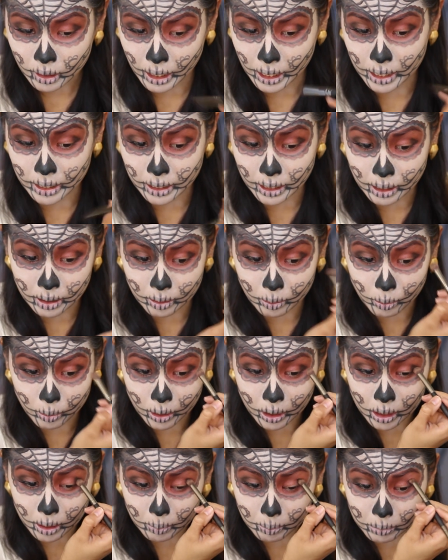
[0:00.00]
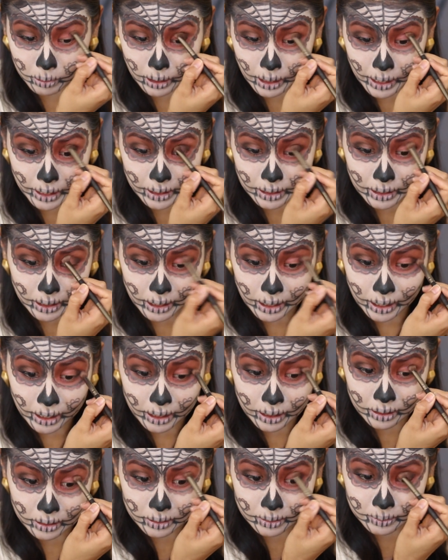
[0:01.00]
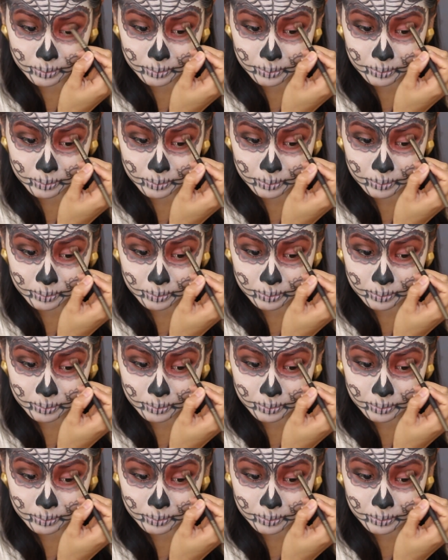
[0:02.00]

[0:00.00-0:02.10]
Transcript: and then we're gonna blend it in.